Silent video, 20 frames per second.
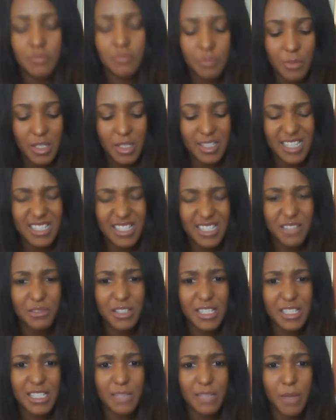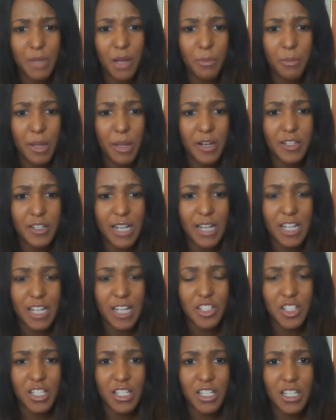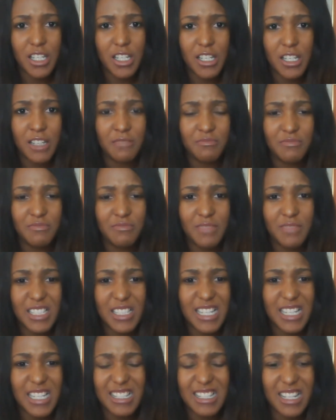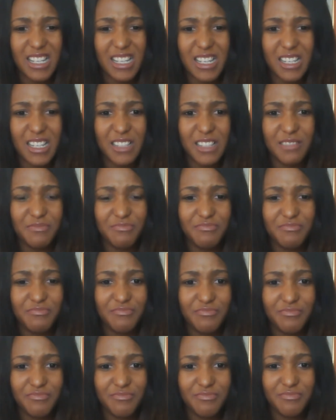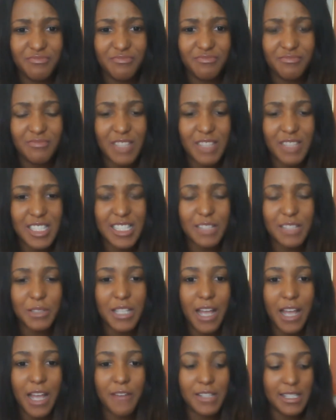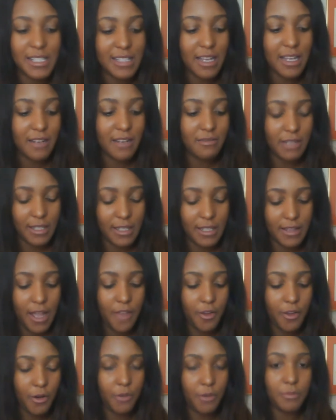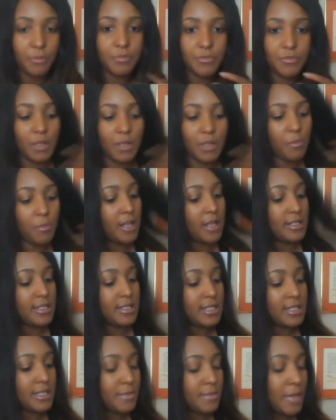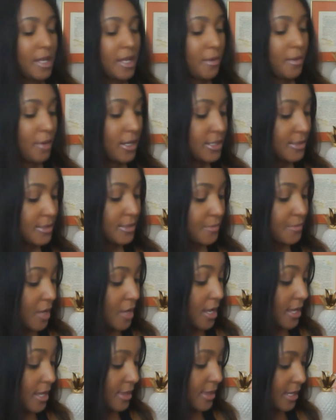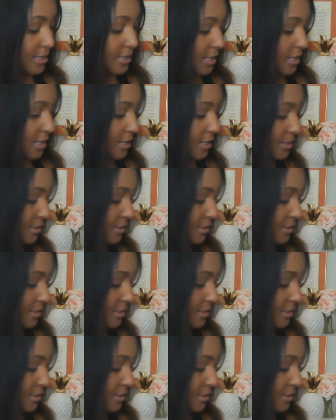doesn't really smell butterscotchy. It has like a... It doesn't really have a scent like the other lip glosses. But anyways, that's nice.